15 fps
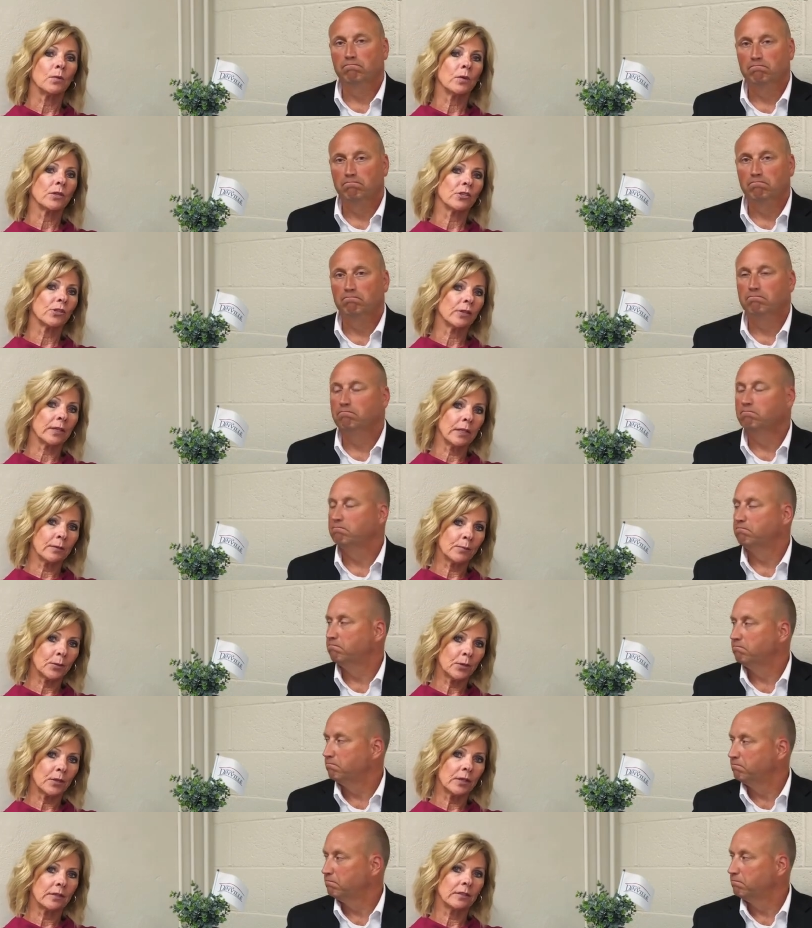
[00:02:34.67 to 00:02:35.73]
Speaker 1: We want your
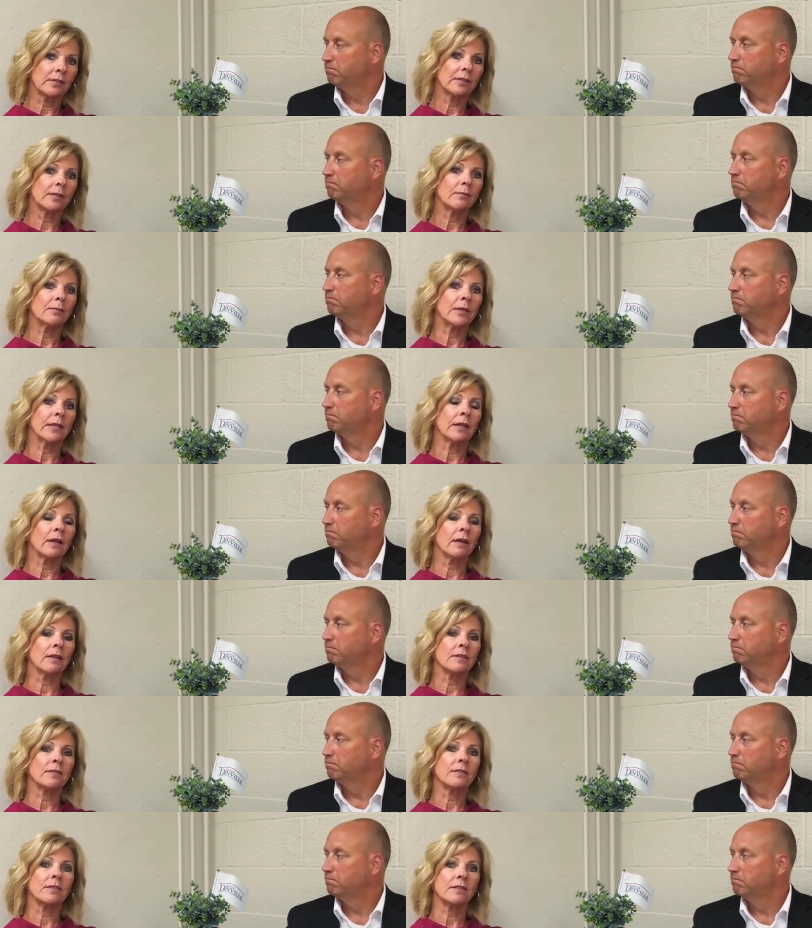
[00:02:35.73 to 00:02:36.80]
input
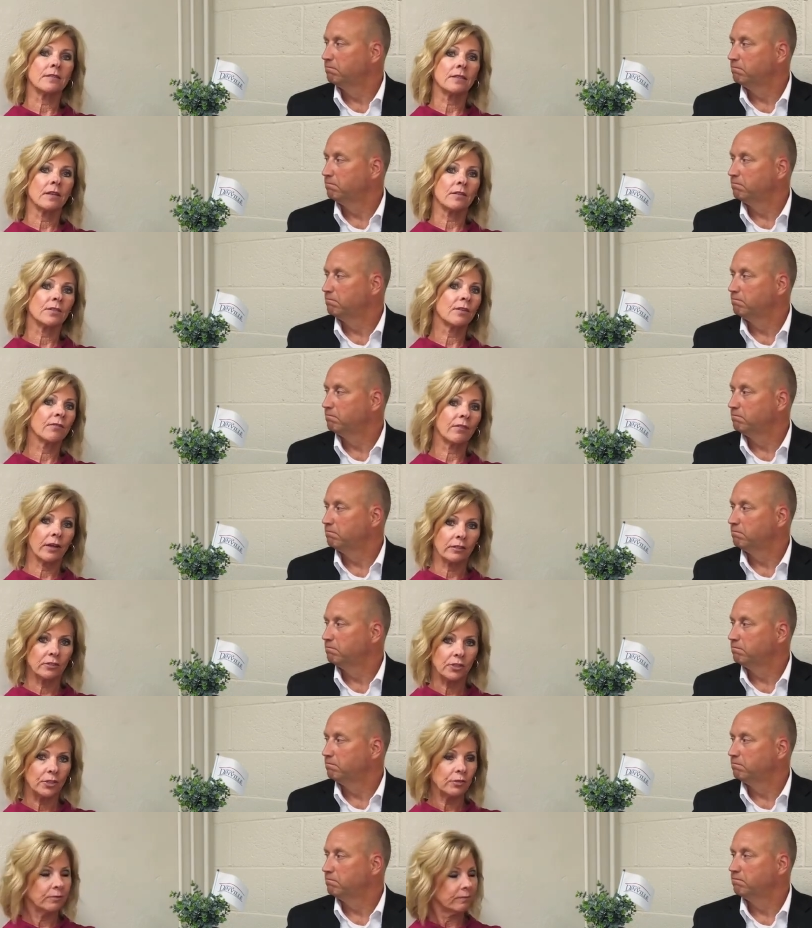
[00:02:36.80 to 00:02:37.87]
because this does
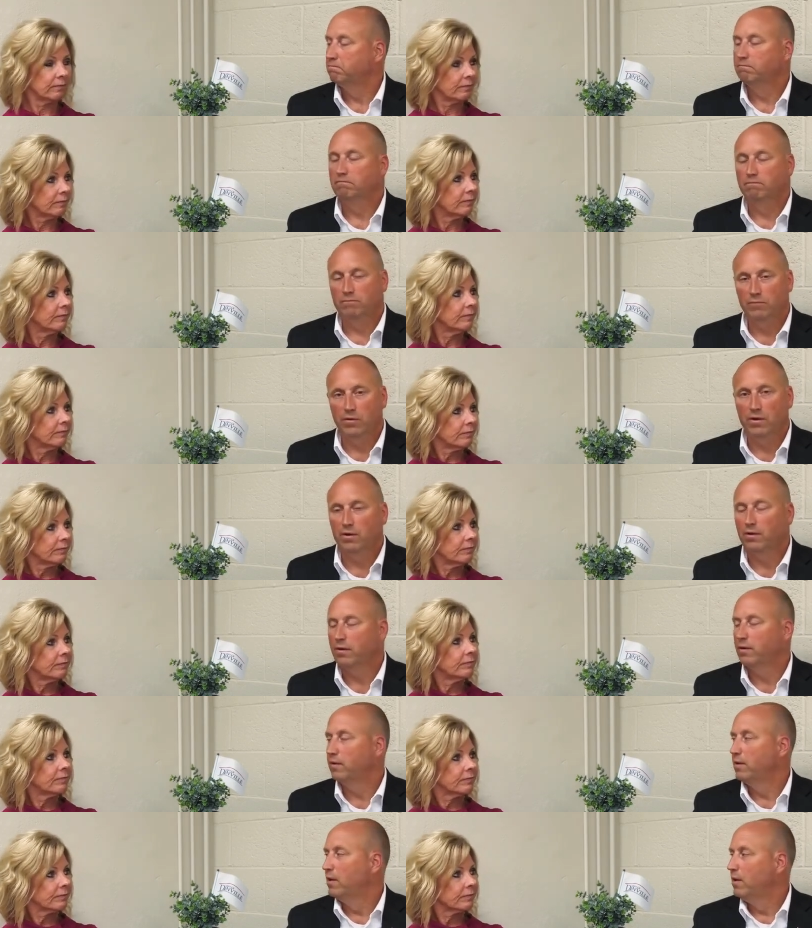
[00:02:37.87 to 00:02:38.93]
affect you.
Speaker 2: Very
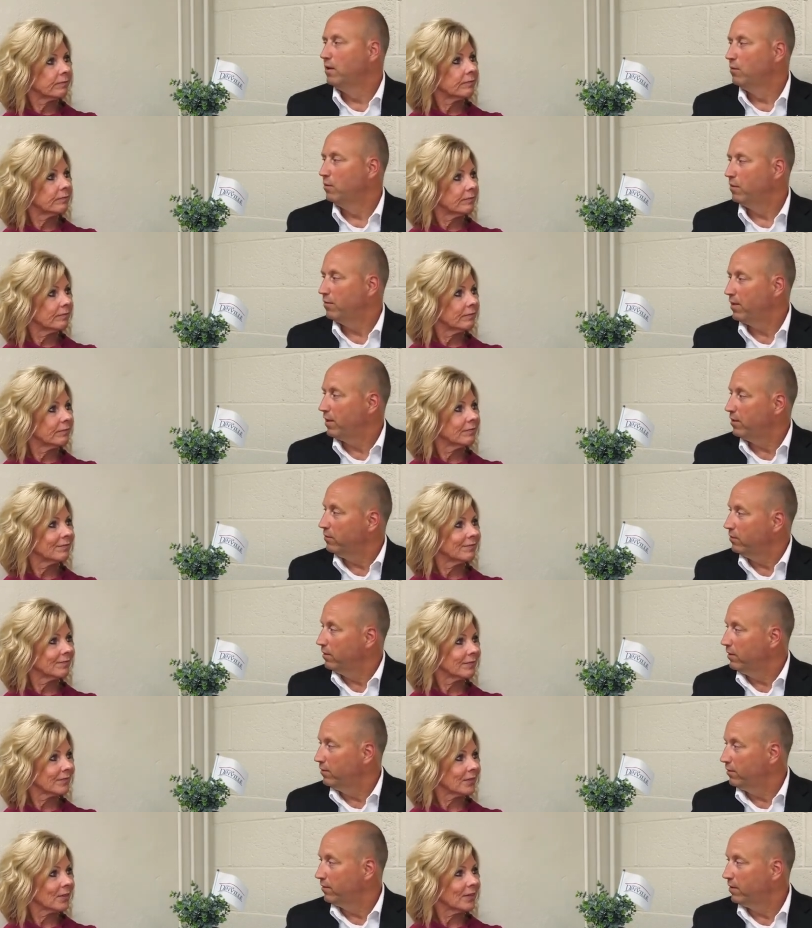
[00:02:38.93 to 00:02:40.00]
good. Well, thank you,
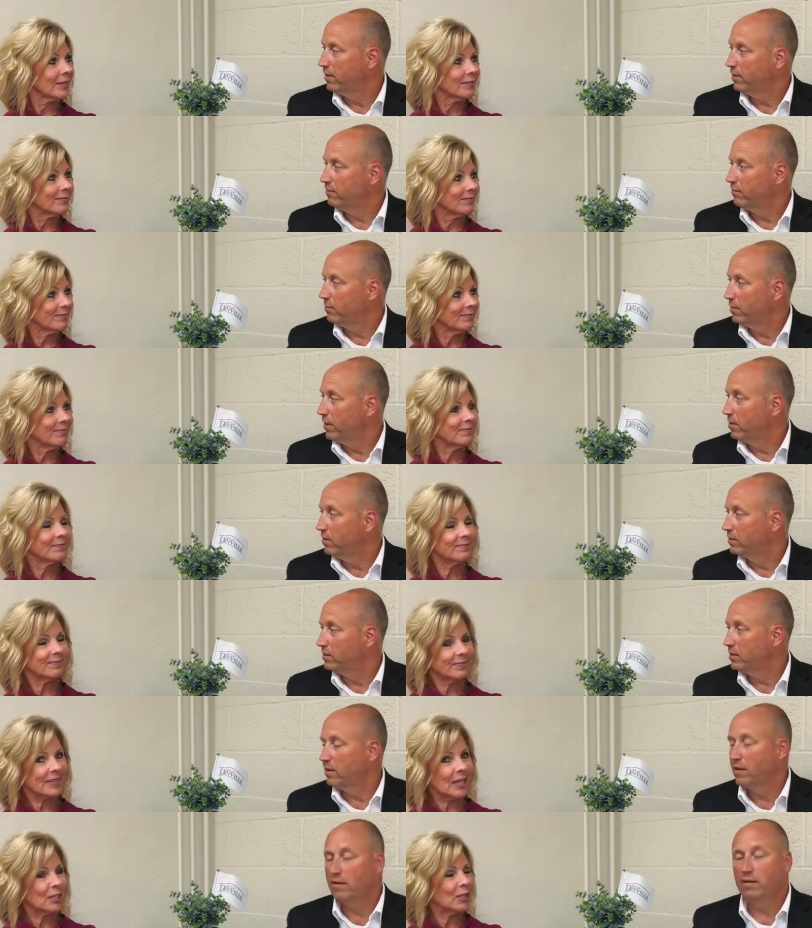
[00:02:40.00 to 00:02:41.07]
Lisa, for being on
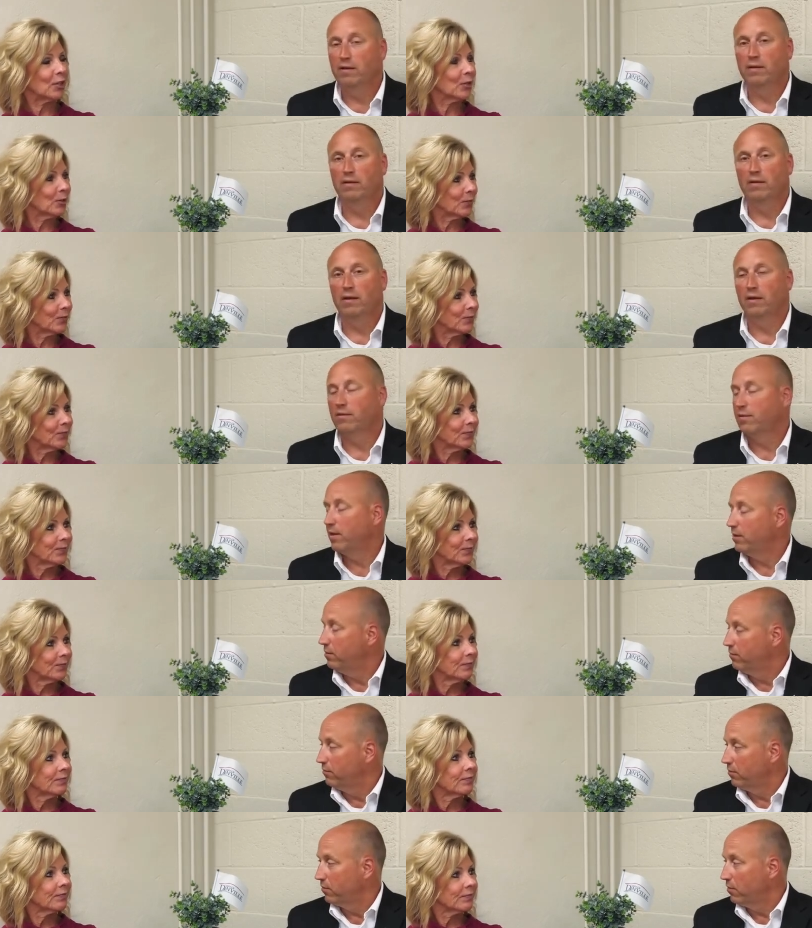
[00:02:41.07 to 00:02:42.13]
tonight. Thank you. And, and thank
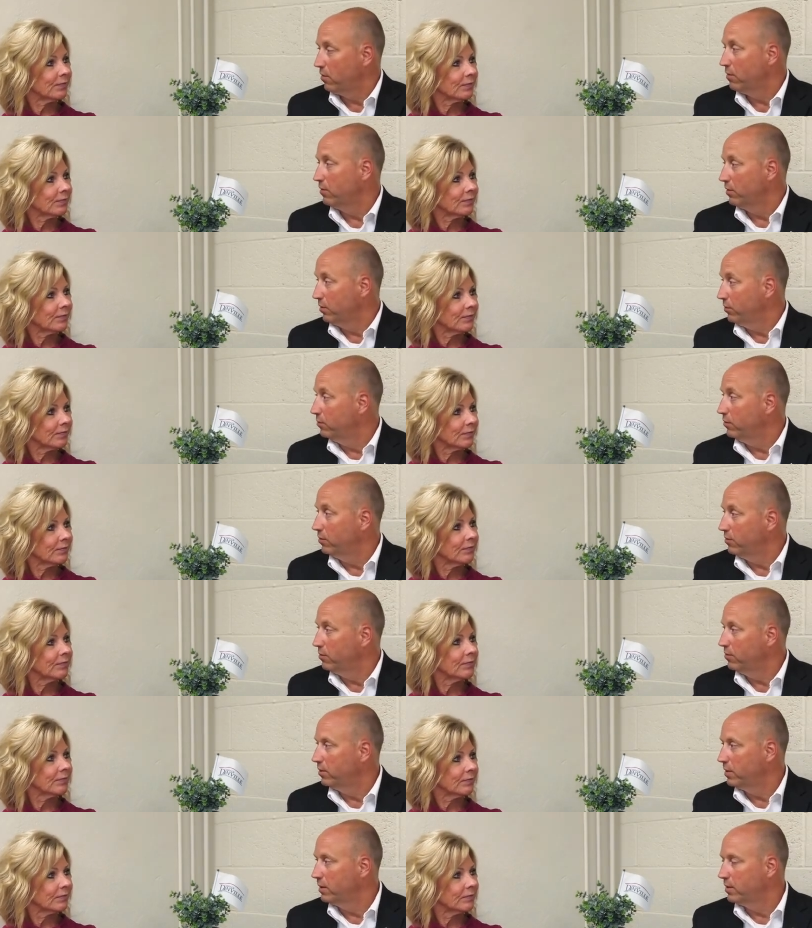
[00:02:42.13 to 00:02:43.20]
you for all that you
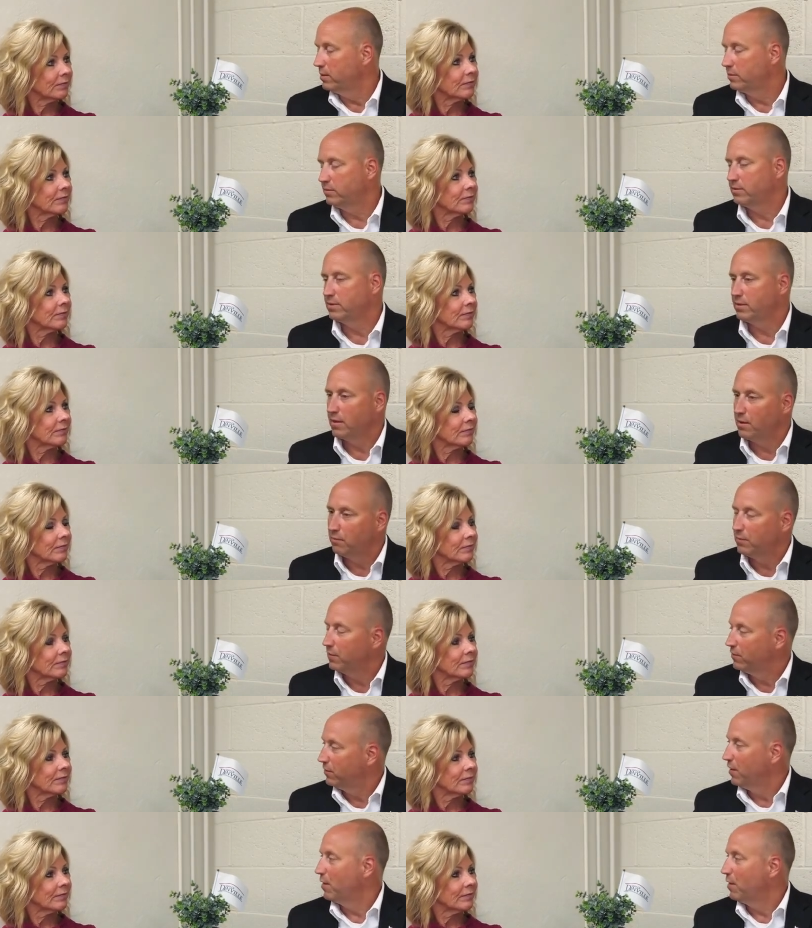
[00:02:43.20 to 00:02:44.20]
do uh, to help this